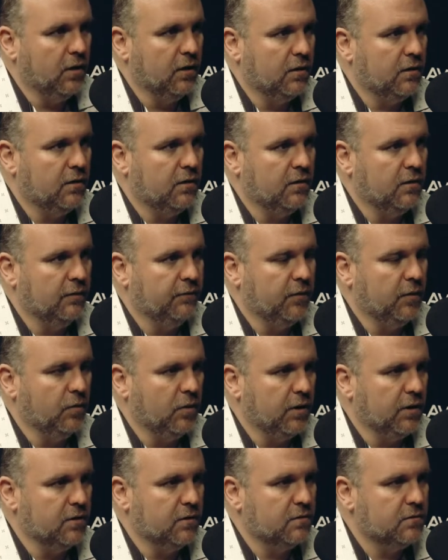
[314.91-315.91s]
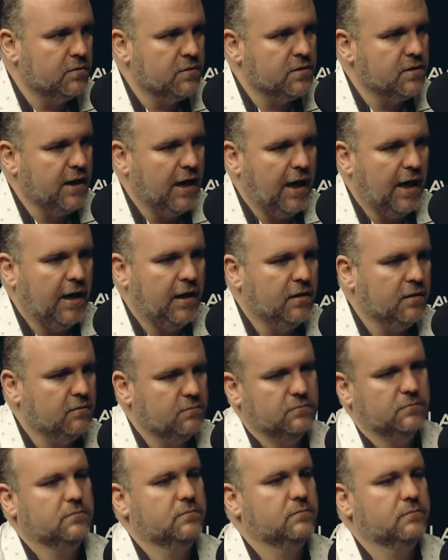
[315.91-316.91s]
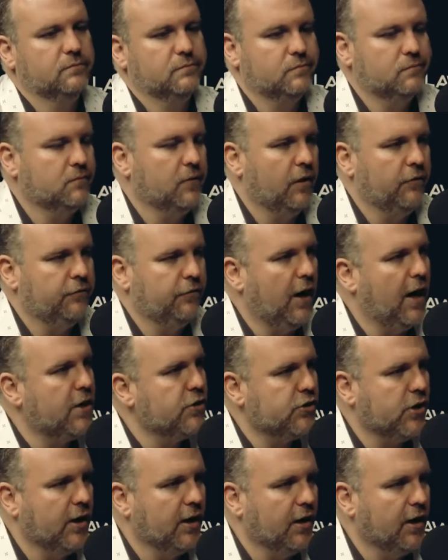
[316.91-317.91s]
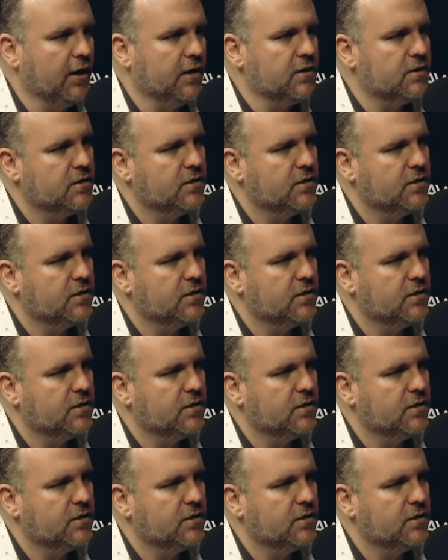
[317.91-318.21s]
to if you want to stay fresh, I guess.